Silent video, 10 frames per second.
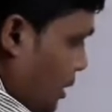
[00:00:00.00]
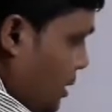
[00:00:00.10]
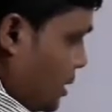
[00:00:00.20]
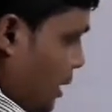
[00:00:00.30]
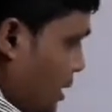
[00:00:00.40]

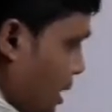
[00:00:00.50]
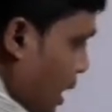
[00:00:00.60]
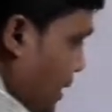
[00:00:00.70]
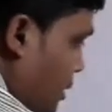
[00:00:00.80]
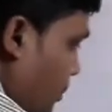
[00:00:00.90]
This is
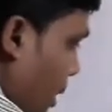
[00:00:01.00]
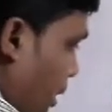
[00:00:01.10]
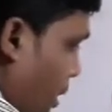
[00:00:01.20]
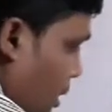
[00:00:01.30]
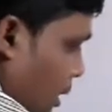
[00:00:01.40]
initialization
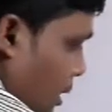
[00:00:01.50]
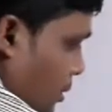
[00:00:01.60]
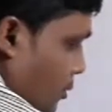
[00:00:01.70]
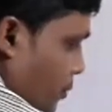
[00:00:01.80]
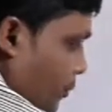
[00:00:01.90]
part.
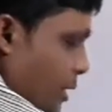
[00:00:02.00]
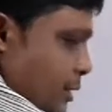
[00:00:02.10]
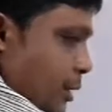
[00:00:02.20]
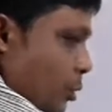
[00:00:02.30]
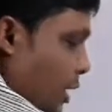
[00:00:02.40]

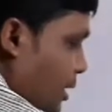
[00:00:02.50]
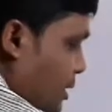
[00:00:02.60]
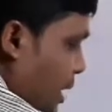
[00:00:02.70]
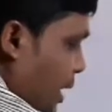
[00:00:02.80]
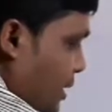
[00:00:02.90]
First it will
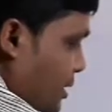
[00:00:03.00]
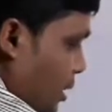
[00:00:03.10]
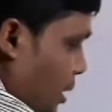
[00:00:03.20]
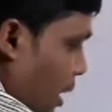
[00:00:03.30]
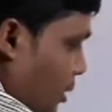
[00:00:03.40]

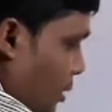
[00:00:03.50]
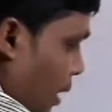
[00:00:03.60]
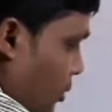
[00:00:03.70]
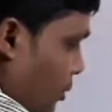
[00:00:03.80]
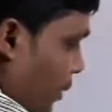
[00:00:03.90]
initialize the
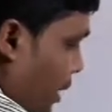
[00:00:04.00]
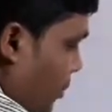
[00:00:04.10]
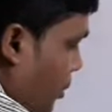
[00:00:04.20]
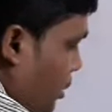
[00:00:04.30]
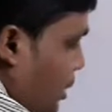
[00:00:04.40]
counter
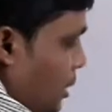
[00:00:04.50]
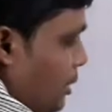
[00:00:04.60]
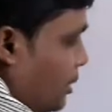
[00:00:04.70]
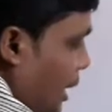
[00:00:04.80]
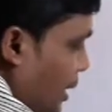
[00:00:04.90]
variable.
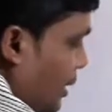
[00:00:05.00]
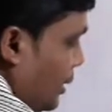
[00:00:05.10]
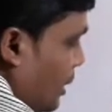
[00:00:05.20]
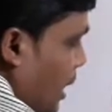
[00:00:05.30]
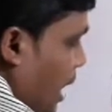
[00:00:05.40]

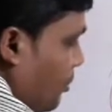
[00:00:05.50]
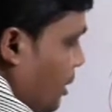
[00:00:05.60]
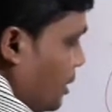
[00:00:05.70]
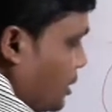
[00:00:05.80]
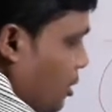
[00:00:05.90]
Then
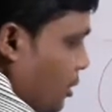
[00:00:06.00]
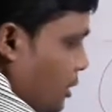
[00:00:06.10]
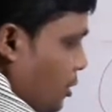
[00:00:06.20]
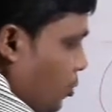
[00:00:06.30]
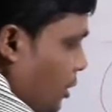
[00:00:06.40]
after this
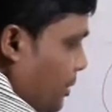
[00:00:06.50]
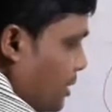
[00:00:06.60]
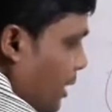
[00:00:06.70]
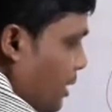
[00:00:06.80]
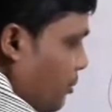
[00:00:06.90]
condition will
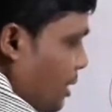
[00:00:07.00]
be checked.